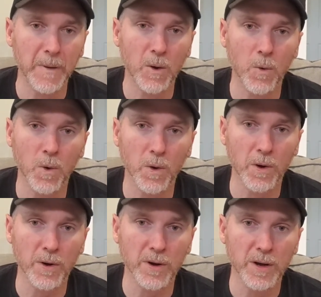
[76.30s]

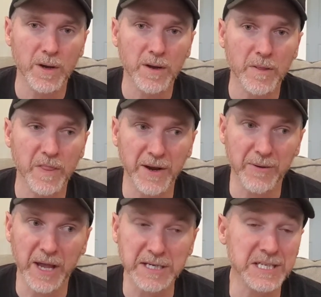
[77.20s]
or they
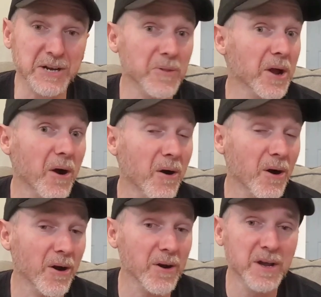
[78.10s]
don't actually own the
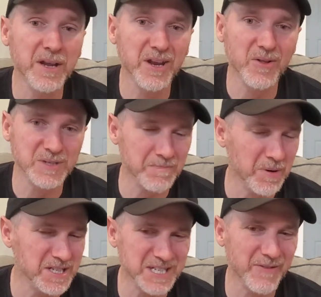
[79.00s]
car. There's a
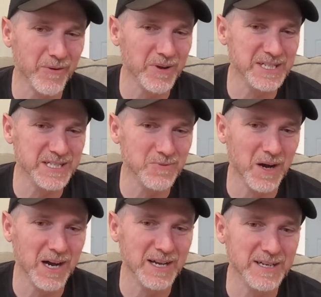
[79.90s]
bunch of different reasons
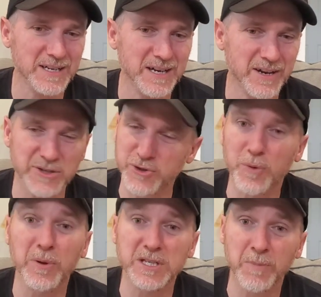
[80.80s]
why an
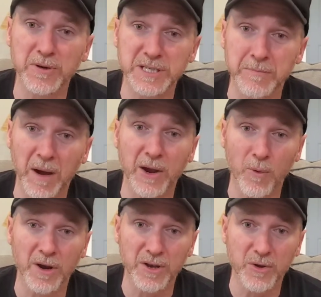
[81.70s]
unscrupulous person might
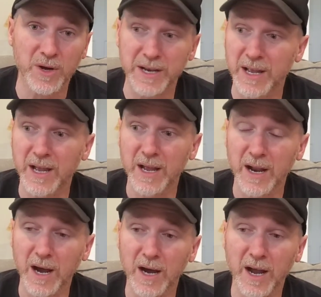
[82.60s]
want to do it.
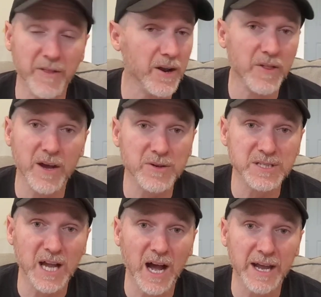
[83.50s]
And then on the other
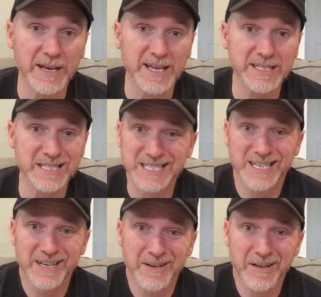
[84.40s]
side,
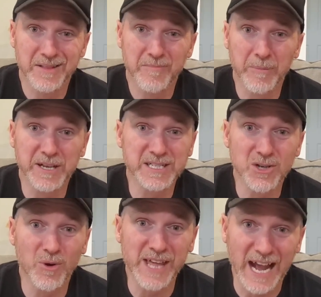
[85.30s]
it's maybe they just
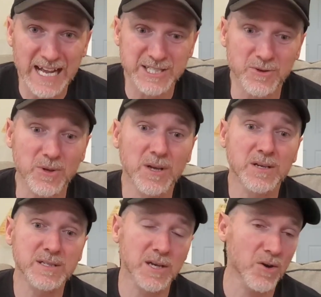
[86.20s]
don't want the hassle.
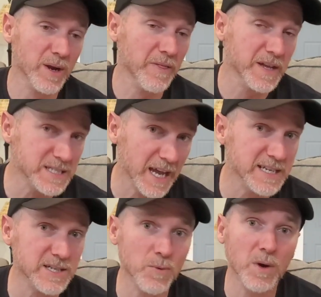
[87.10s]
So in this
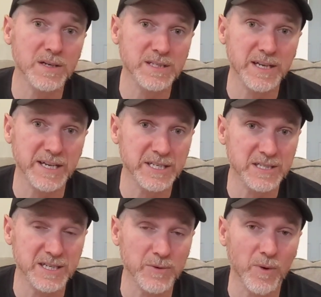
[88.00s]
case, it was that he
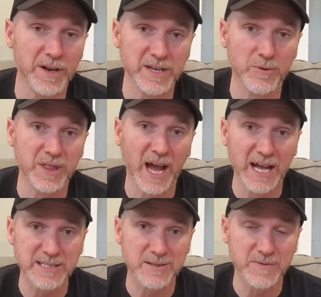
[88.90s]
just didn't want to deal with the
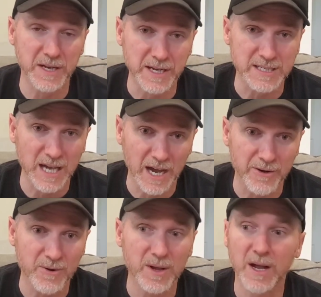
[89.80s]
hassle of getting a
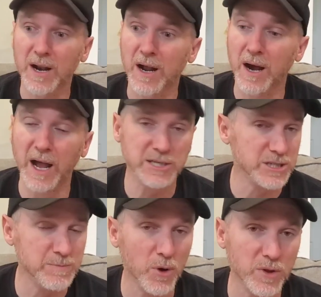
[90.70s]
title. I
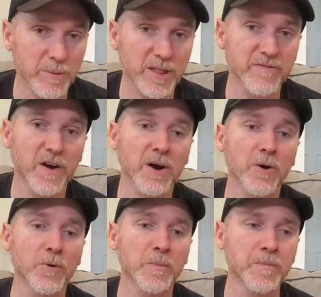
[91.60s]
actually spoke with him on the
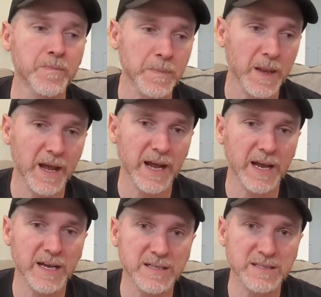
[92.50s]
phone,
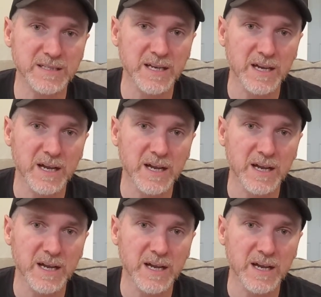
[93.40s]
and